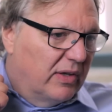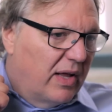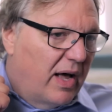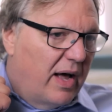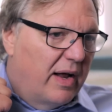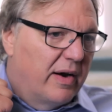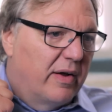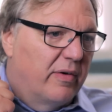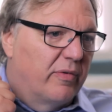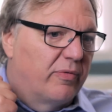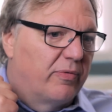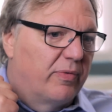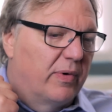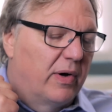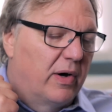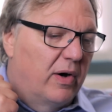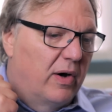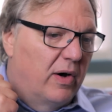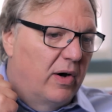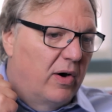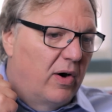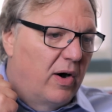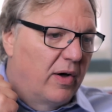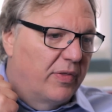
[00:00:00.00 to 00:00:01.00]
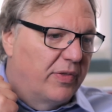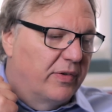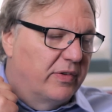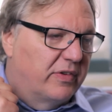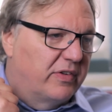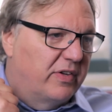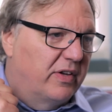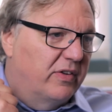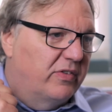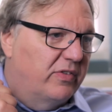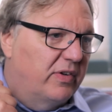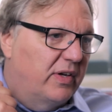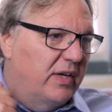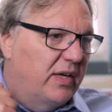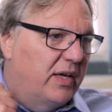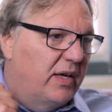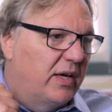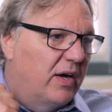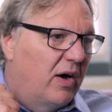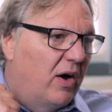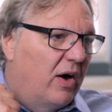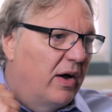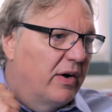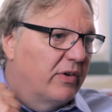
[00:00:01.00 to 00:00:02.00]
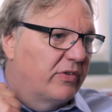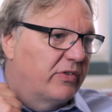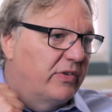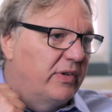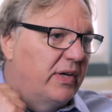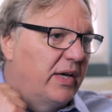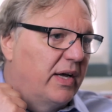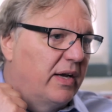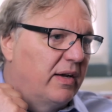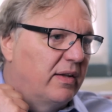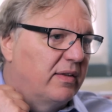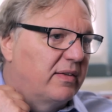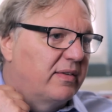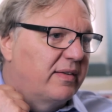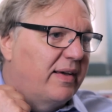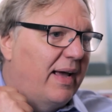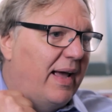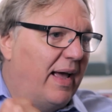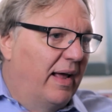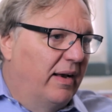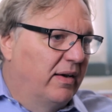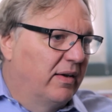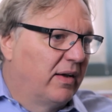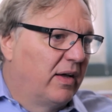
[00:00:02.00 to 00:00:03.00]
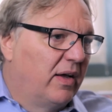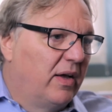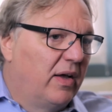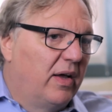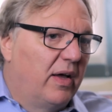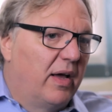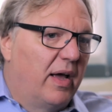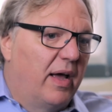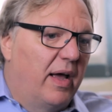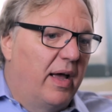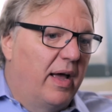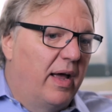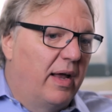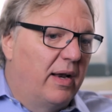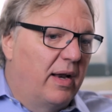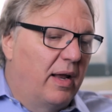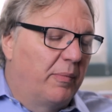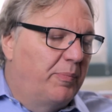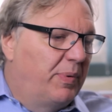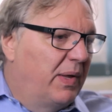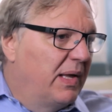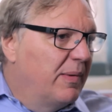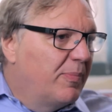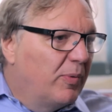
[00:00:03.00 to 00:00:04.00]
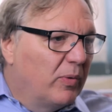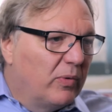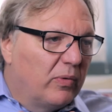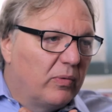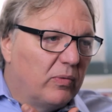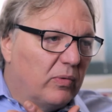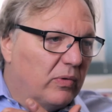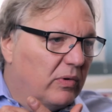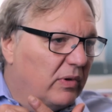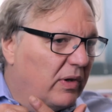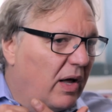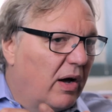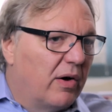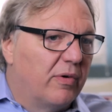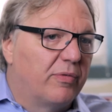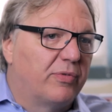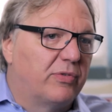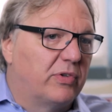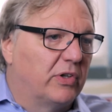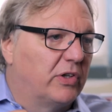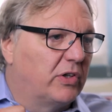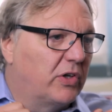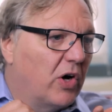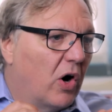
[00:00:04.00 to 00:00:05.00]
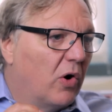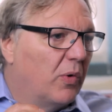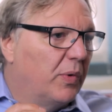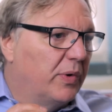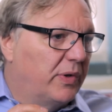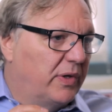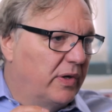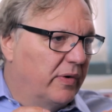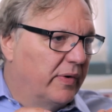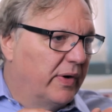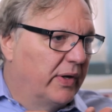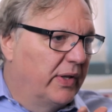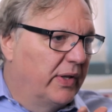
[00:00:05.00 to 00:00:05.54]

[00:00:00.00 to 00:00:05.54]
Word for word: a lot of uh, authenticity, honesty, and intent. And, and people love to go with you